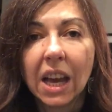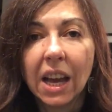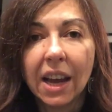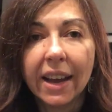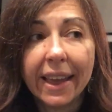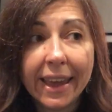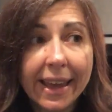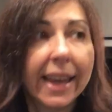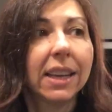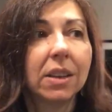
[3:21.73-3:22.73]

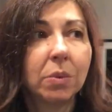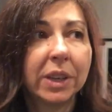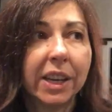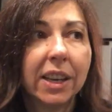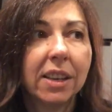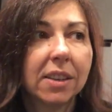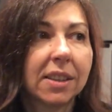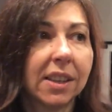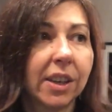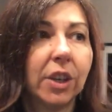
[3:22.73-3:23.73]
had when I
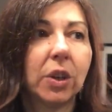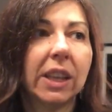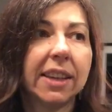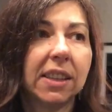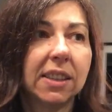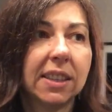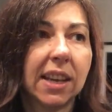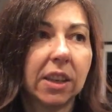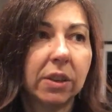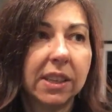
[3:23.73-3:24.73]
started collecting
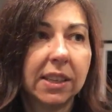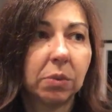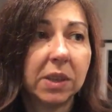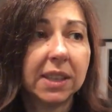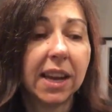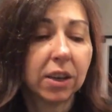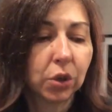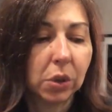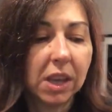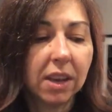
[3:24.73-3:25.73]
succulents was
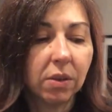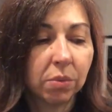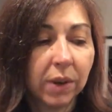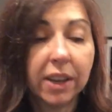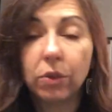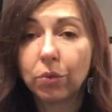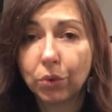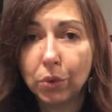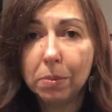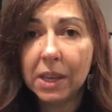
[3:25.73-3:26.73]
actually red
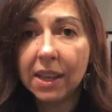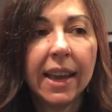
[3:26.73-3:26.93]
ruby,